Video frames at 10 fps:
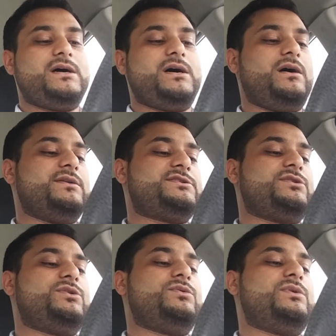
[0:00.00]
uh,
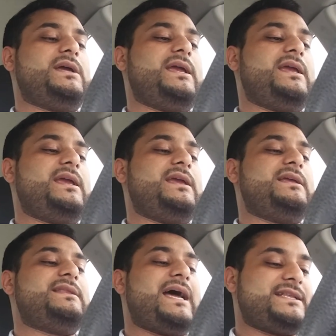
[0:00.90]
so uh,
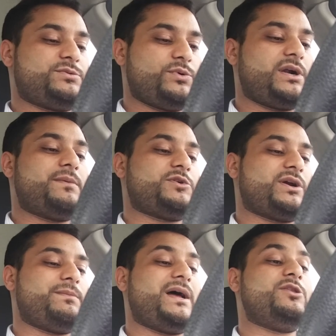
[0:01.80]
that's where I'm
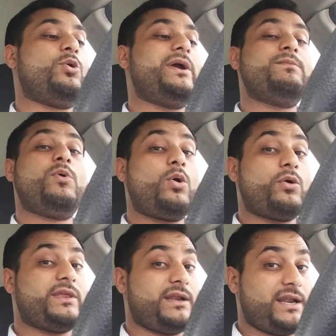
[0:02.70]
talking about knowing
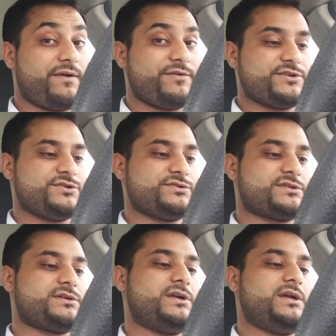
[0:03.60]
more than an average
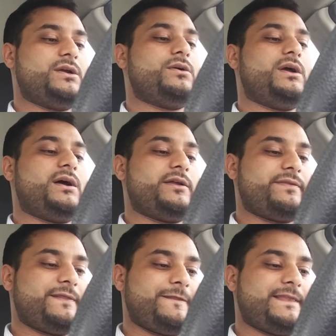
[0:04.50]
user. Uh,
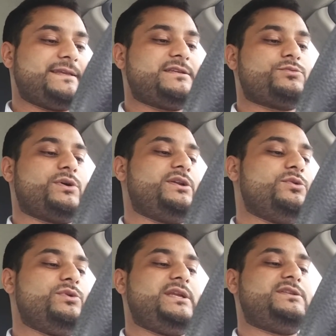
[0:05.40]
this is where
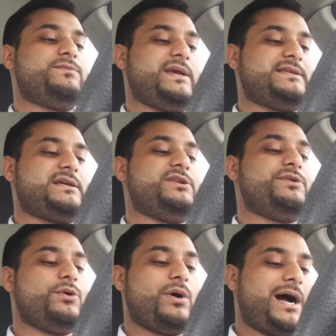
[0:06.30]
you need to
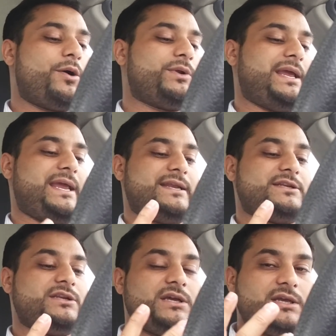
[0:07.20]
basically go out
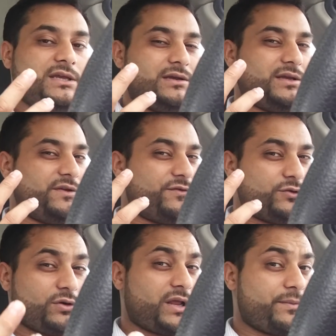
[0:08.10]
and uh, if
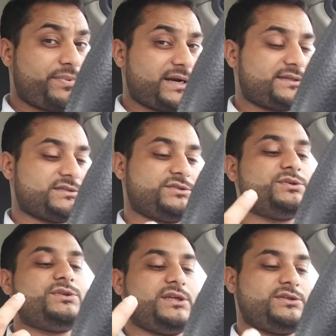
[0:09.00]
you don't have practice,
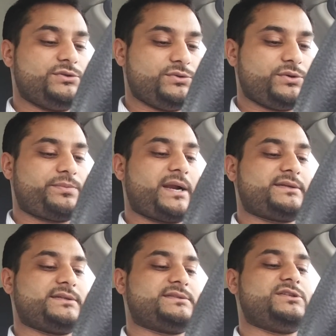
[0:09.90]
you need to do your
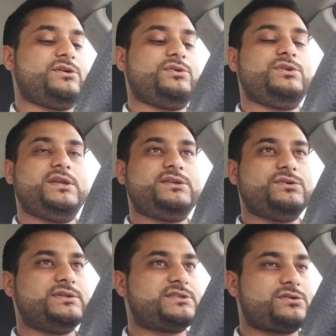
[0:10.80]
practice. You know, you need
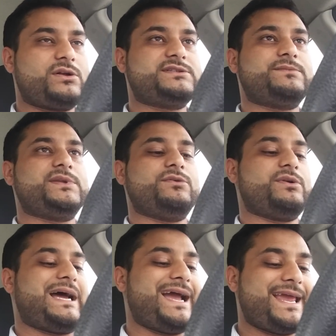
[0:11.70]
to install something
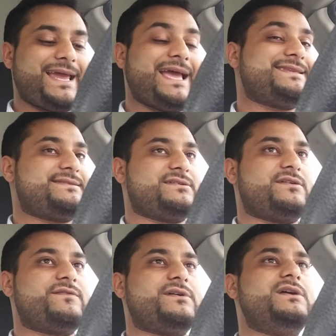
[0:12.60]
on IIS
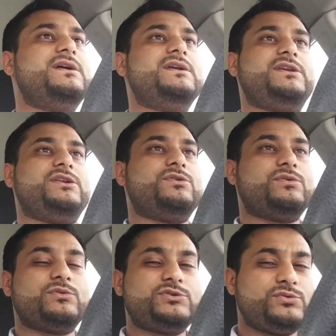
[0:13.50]
server. You
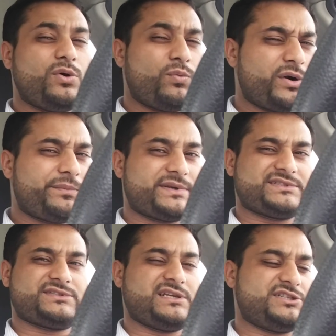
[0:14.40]
know, do a
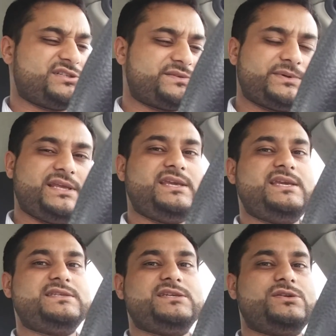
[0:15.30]
WordPress installation. It's pretty
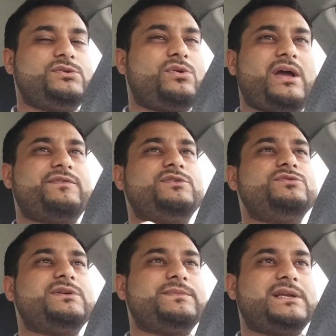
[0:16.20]
easy. You know, you don't have to
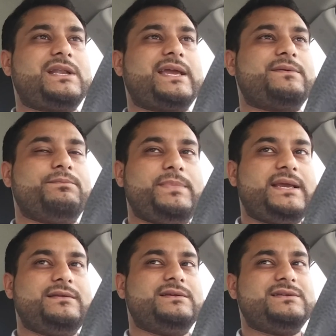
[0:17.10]
do something like
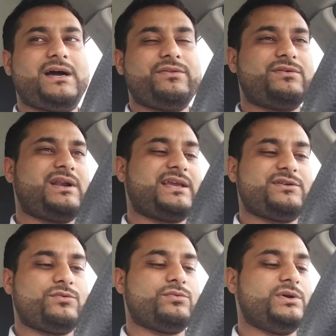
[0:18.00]
big other like
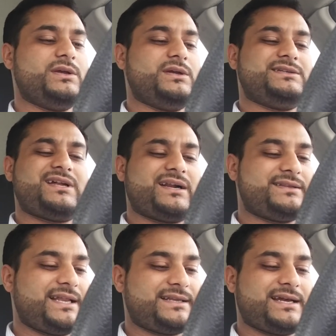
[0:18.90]
you know
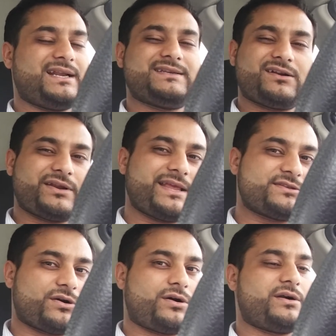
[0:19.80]
.NET kind of .NET
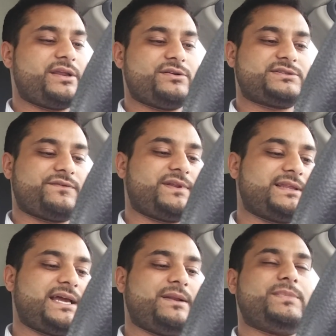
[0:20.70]
is hard. You know, stuff
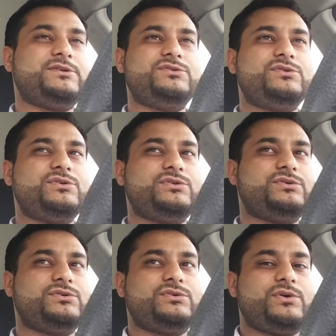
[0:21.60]
like that. But you know, you
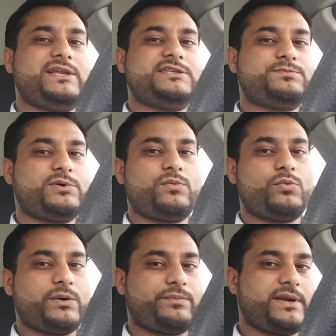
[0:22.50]
you, you can just put a
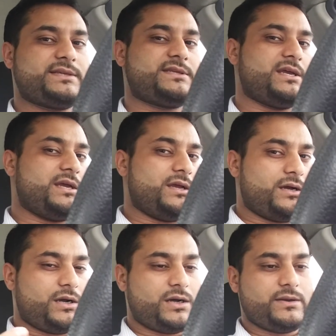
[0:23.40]
WordPress.
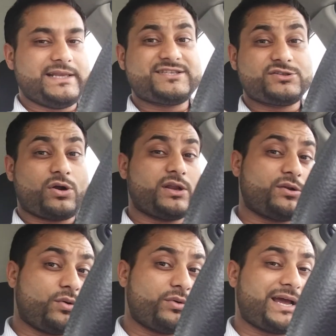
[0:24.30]
Uh, install
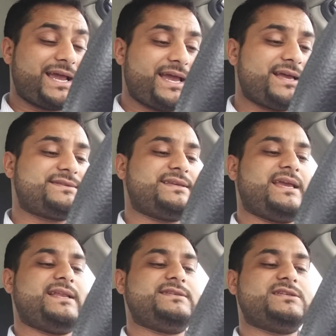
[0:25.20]
it on IIS
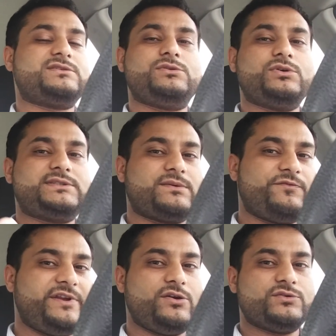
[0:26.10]
and just look
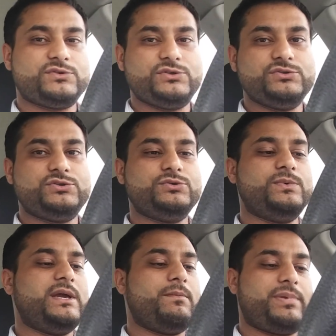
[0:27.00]
some videos on
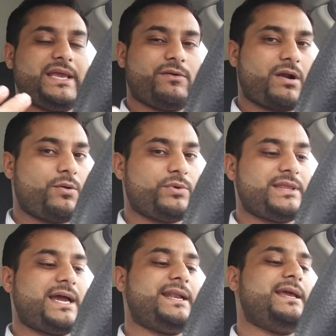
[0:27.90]
YouTube play around
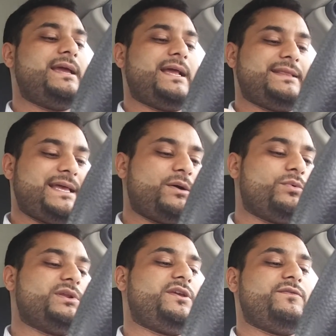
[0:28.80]
with that and
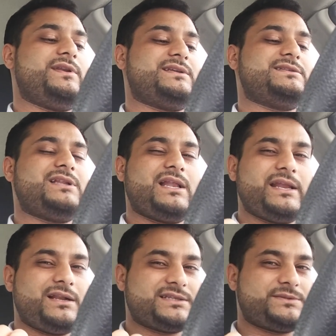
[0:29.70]
that will give you a
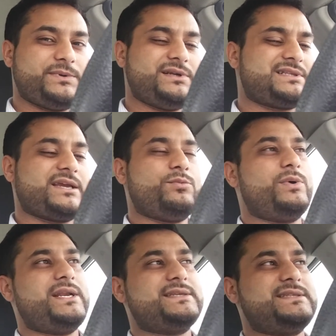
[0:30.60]
little experience like
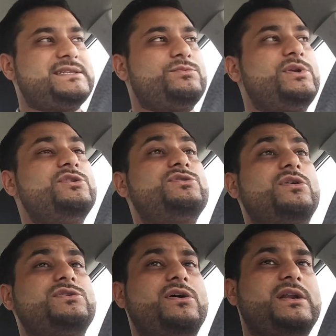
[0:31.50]
what is this when you
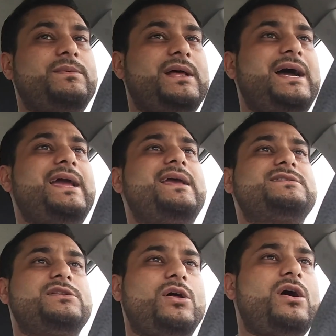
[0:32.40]
start talking about
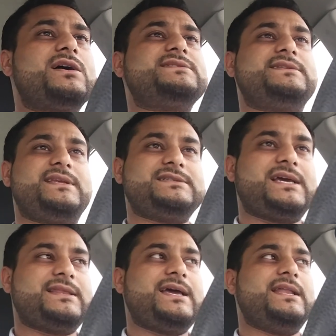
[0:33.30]
IIS logs and
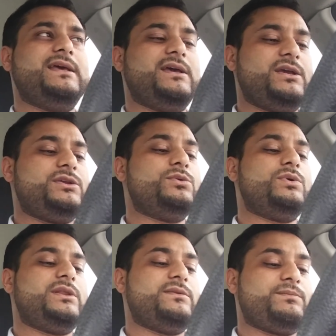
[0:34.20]
things like that you
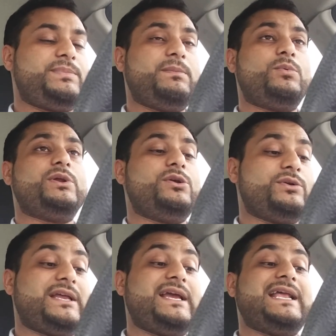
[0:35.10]
will people will
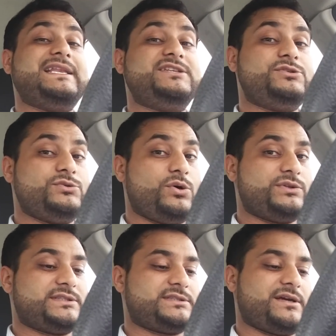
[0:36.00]
know that at least you
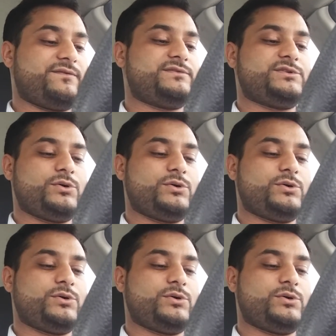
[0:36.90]
know this stuff